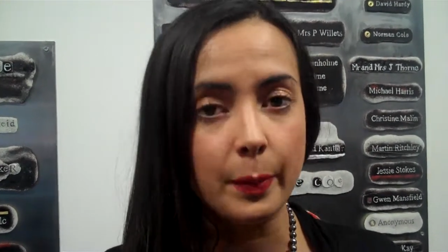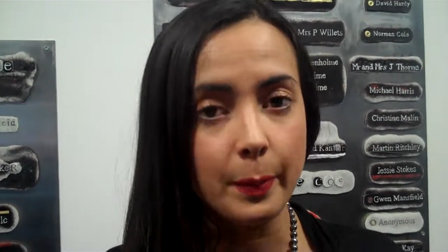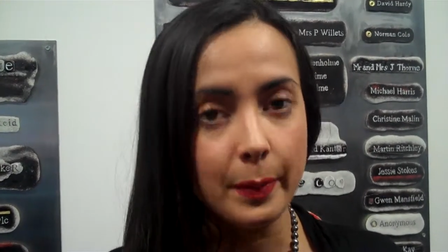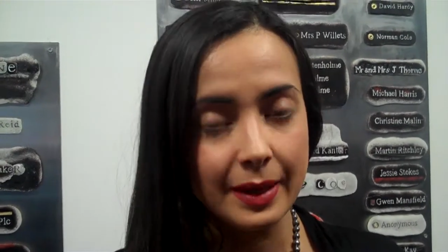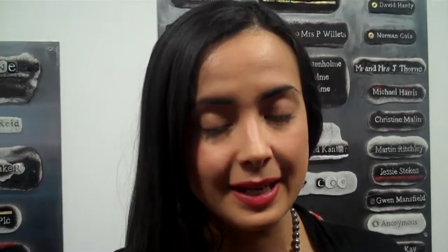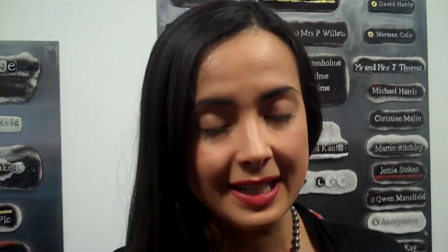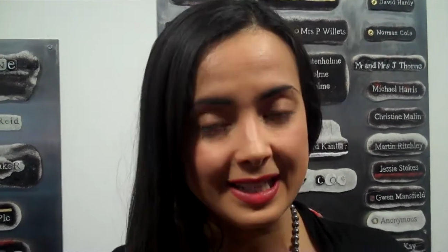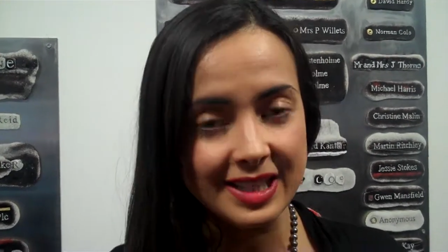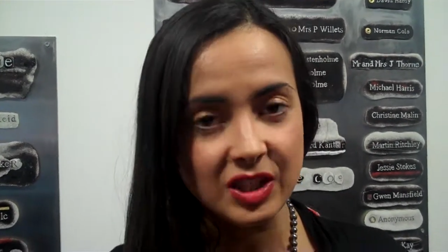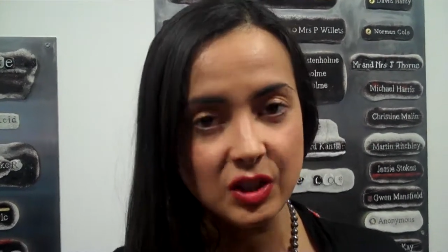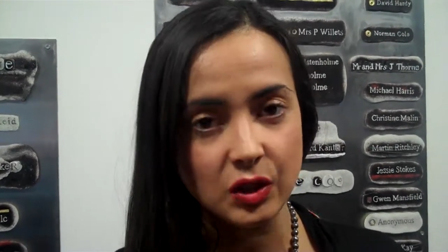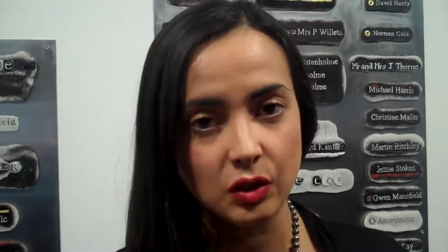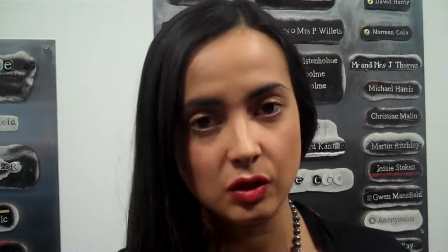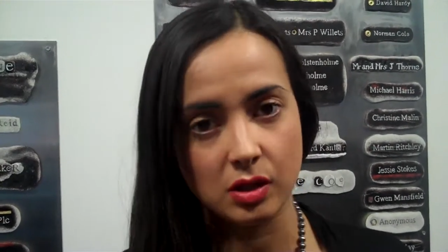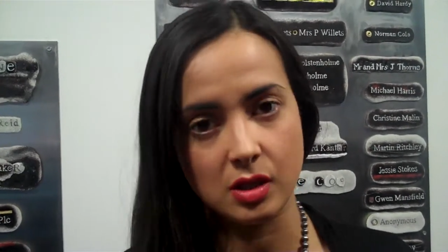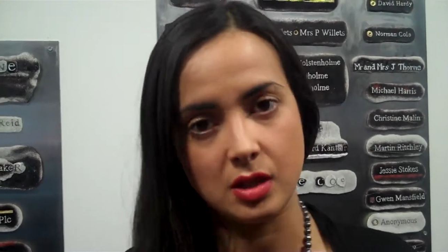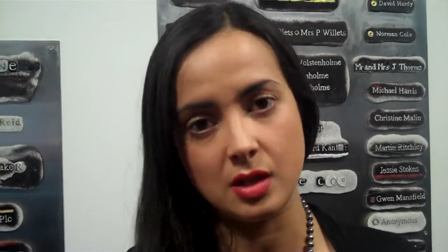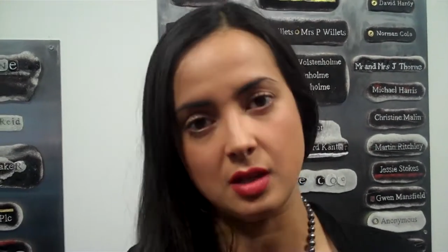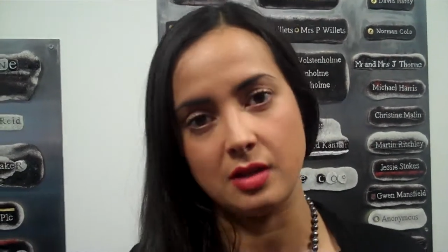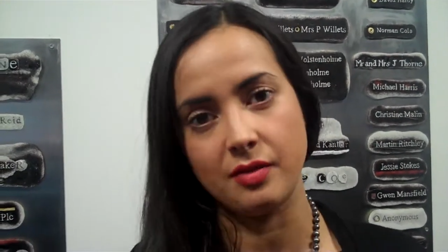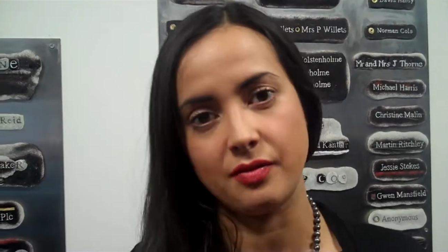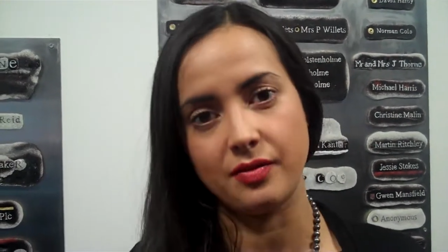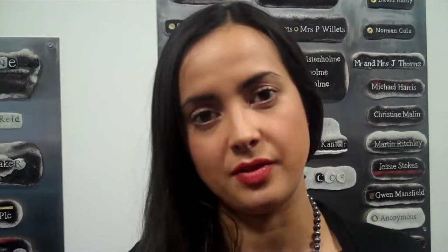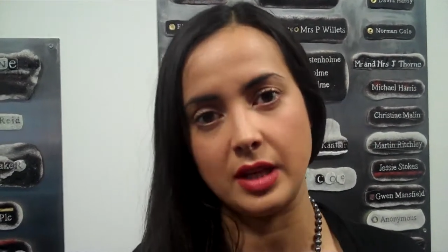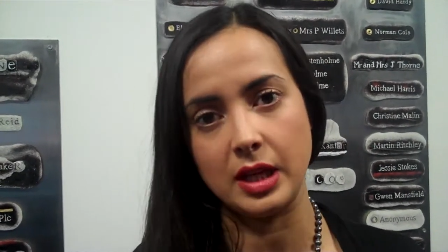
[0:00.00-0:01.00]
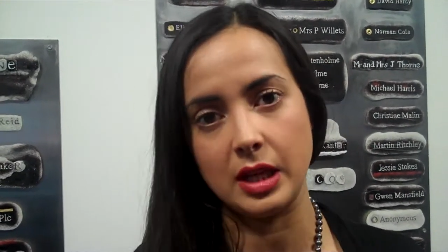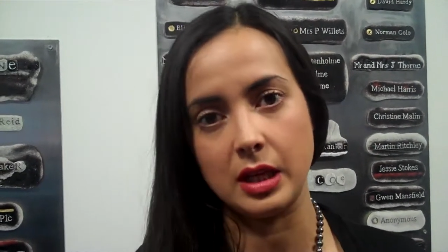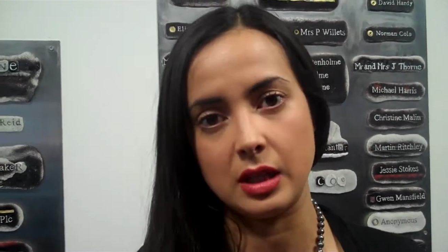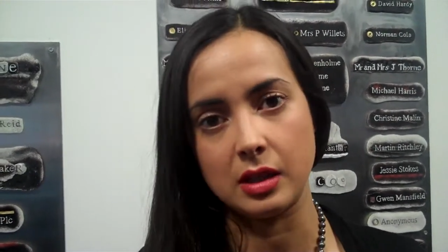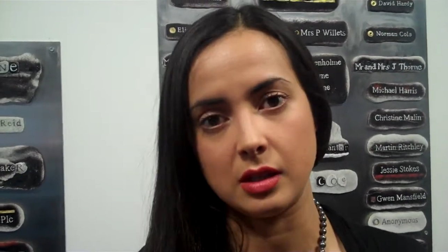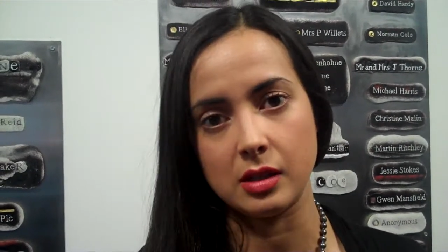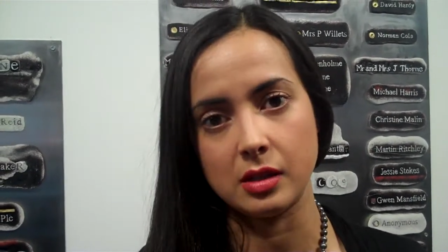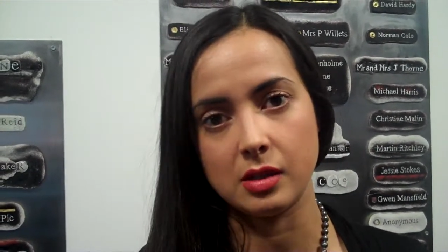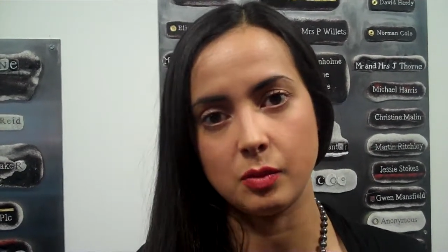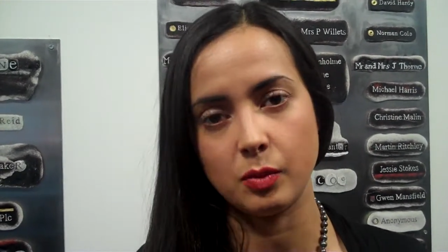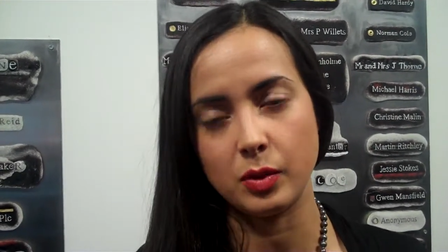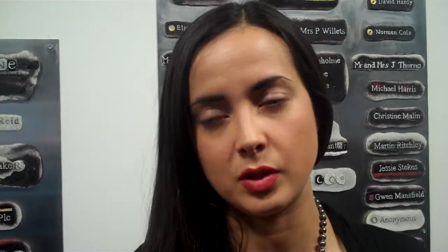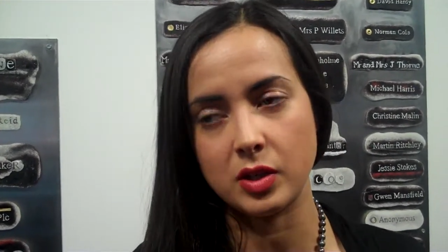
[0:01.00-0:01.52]
political side of
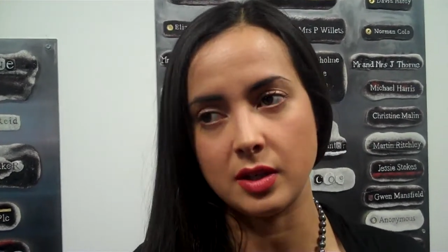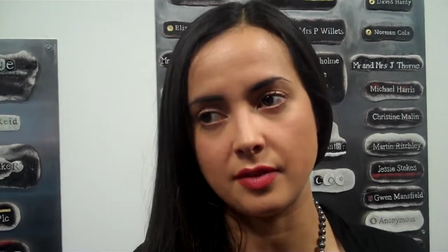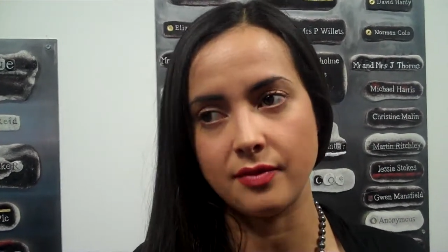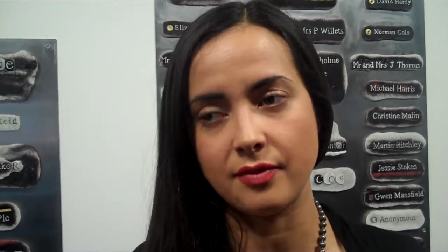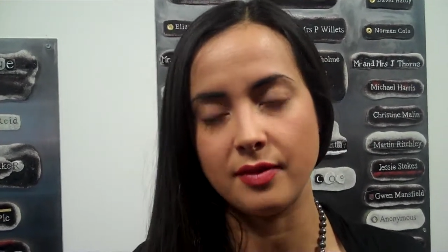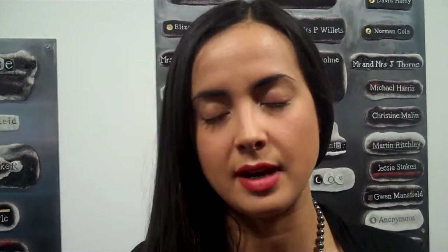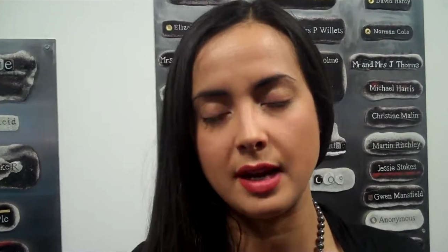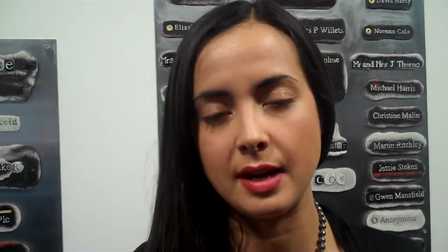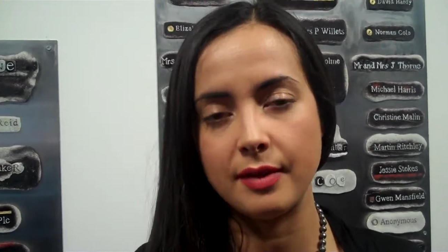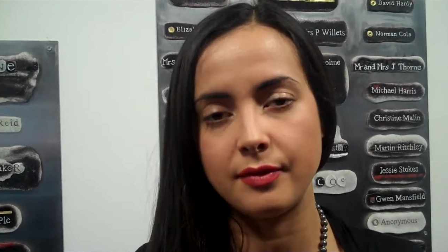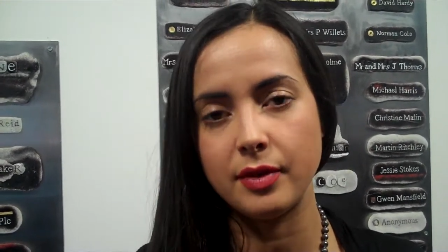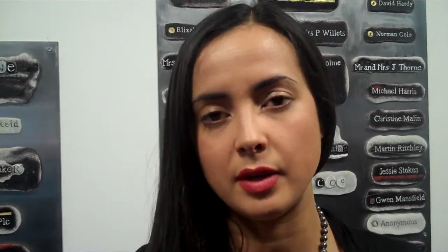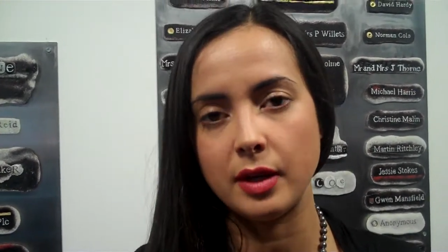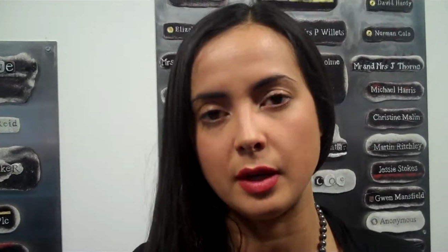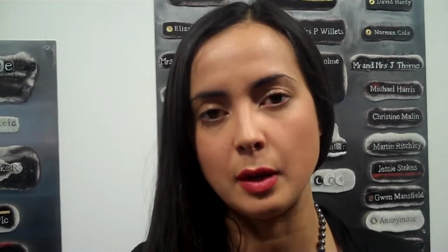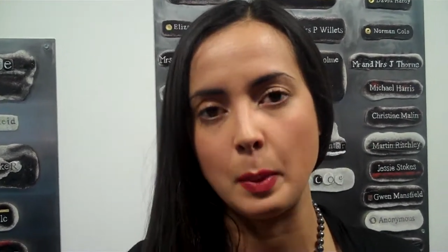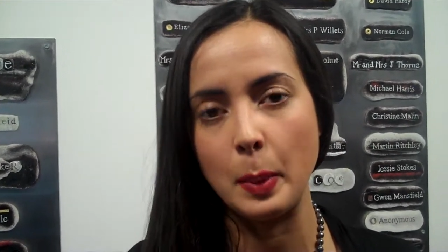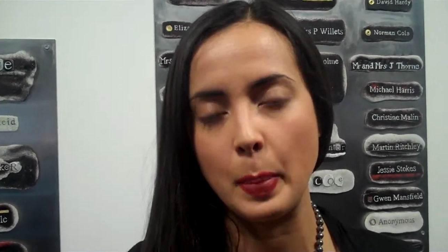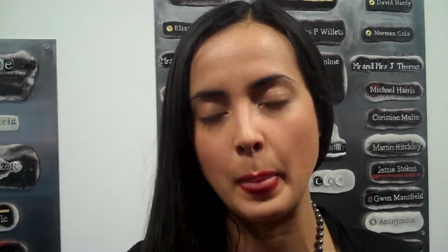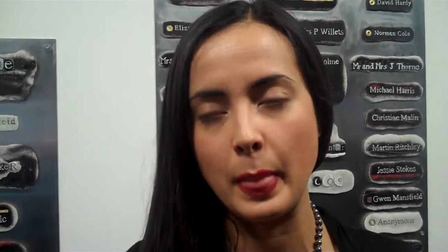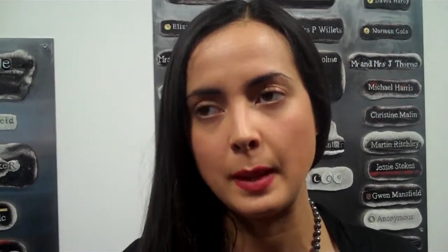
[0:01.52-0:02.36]
things, which I've never